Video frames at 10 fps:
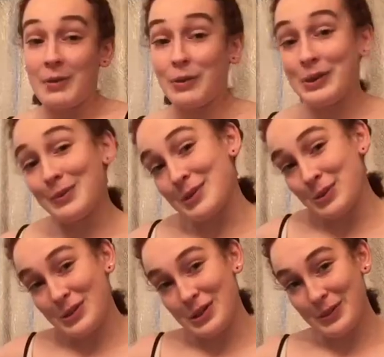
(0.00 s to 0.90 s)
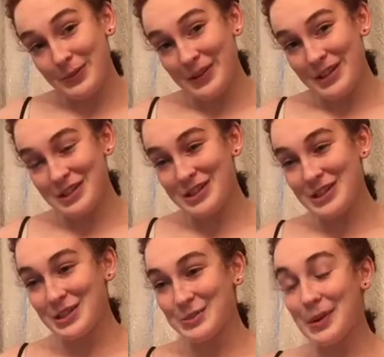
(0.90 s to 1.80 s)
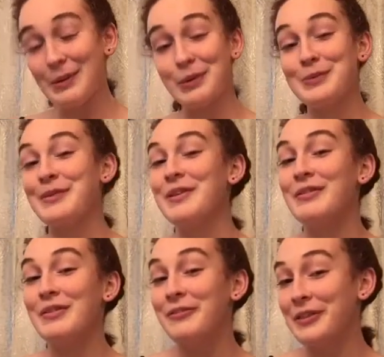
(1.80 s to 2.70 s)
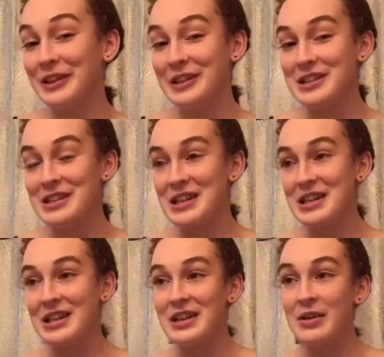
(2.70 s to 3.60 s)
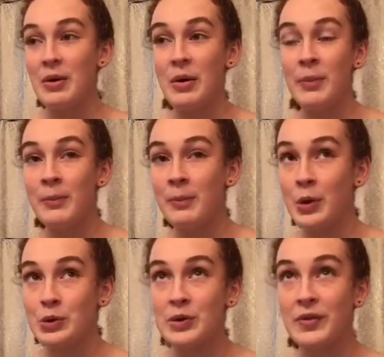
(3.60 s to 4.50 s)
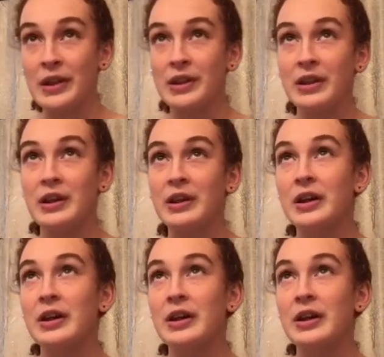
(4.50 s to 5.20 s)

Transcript: I'm going to be doing her because she is probably one of my favorite villains in most of like the